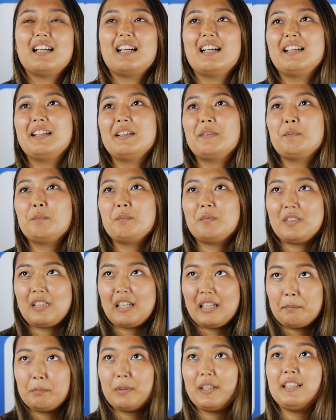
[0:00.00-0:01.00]

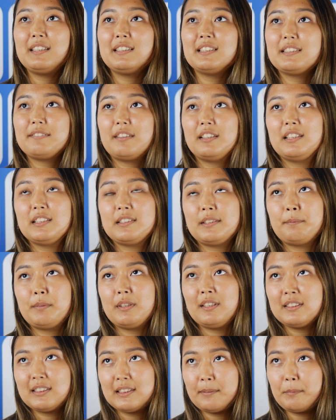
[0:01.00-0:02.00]
I'm playing this one
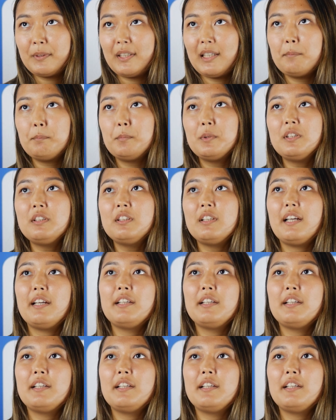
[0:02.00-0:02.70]
in September,